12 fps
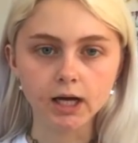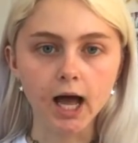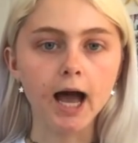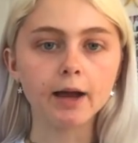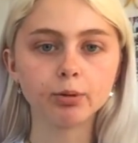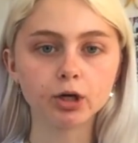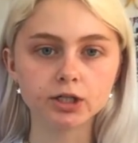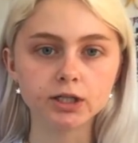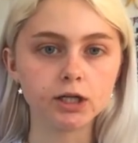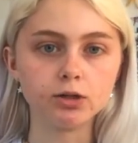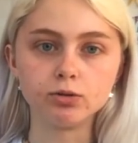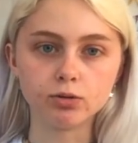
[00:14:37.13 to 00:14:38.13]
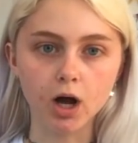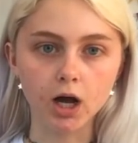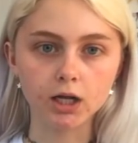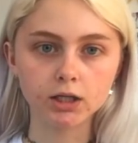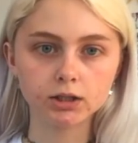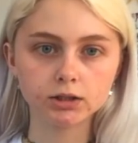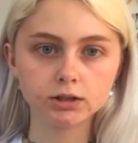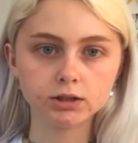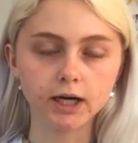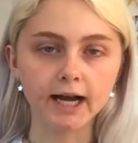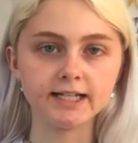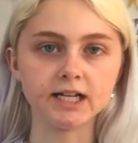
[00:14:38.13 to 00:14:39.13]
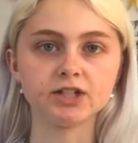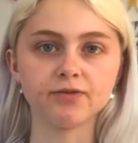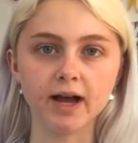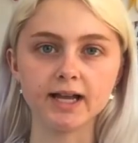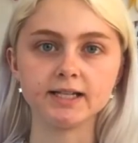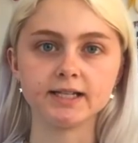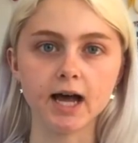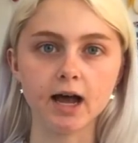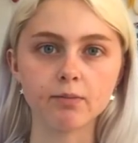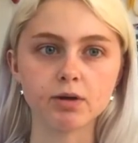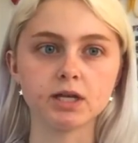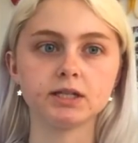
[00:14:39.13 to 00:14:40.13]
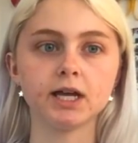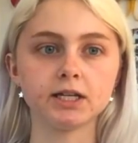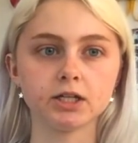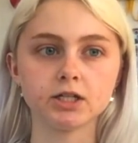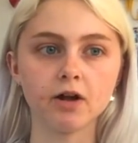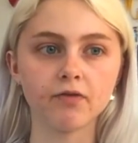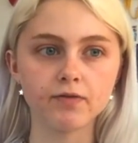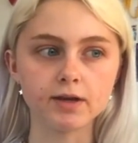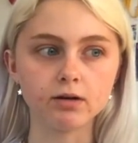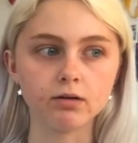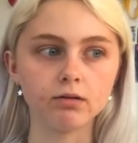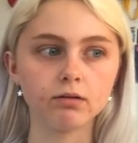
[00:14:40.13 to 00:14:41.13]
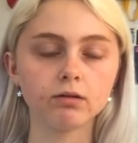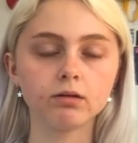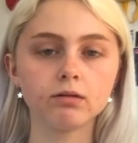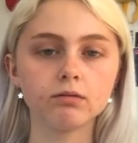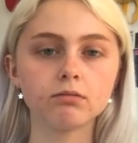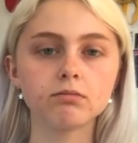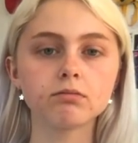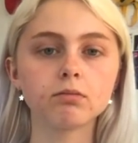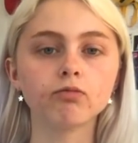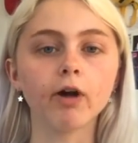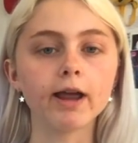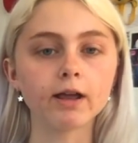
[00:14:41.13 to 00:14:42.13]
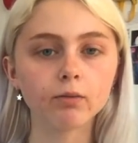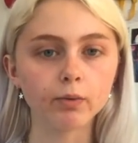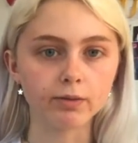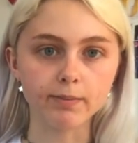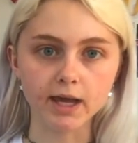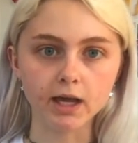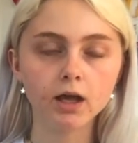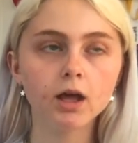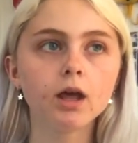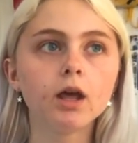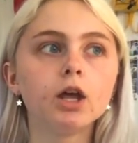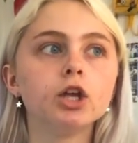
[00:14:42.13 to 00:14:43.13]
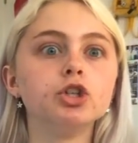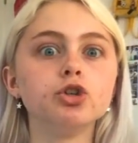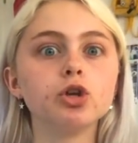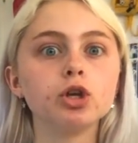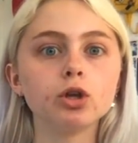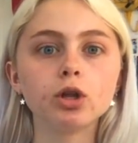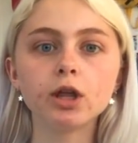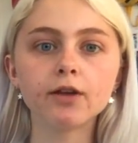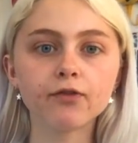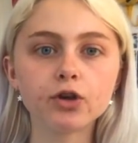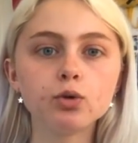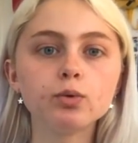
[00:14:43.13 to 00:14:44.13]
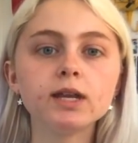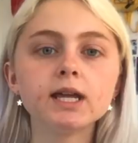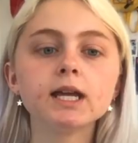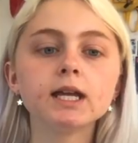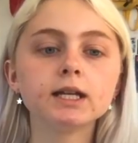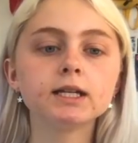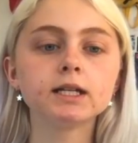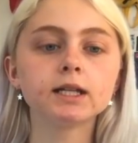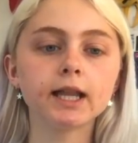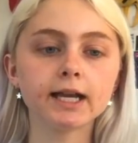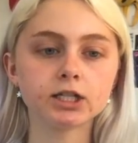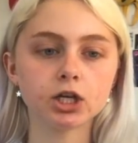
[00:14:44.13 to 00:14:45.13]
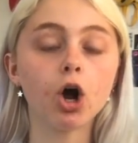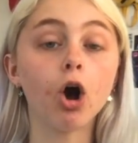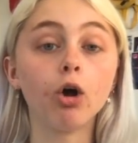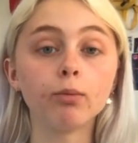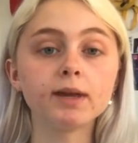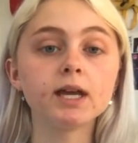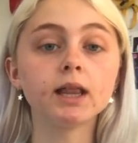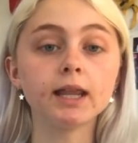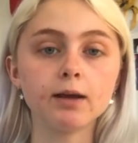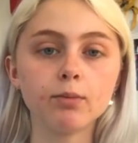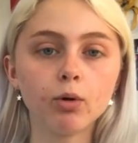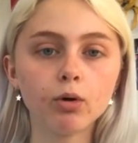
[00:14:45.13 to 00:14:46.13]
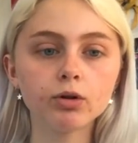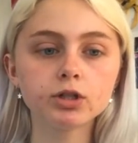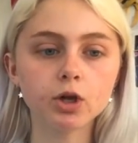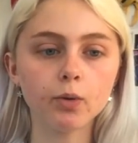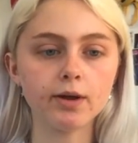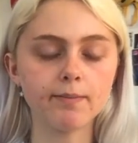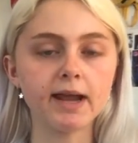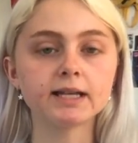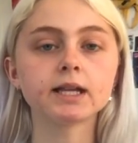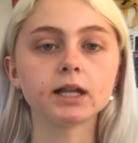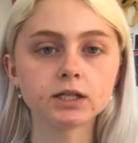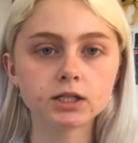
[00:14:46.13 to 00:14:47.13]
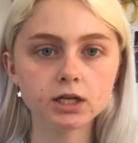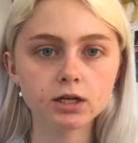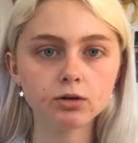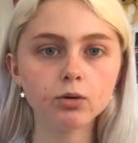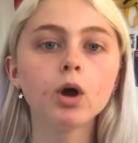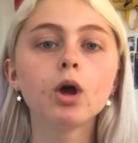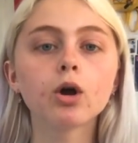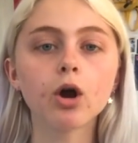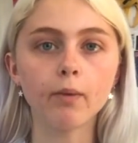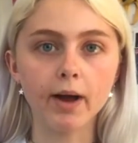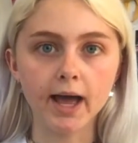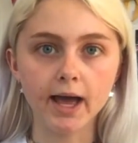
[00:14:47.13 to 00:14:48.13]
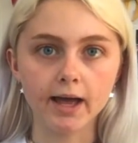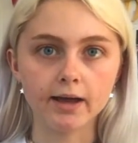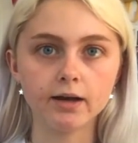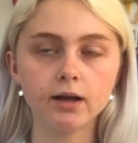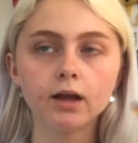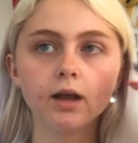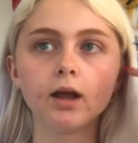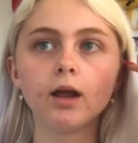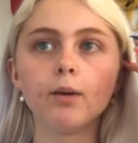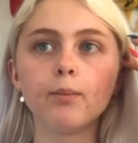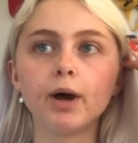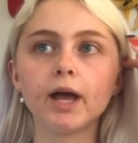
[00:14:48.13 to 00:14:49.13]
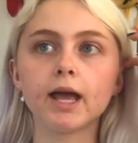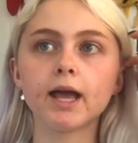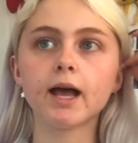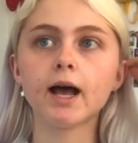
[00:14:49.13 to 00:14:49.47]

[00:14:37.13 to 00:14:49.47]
I personally do not identify as that because that does not feel right with me. If you need like to call me a label so it makes sense to you, go ahead. But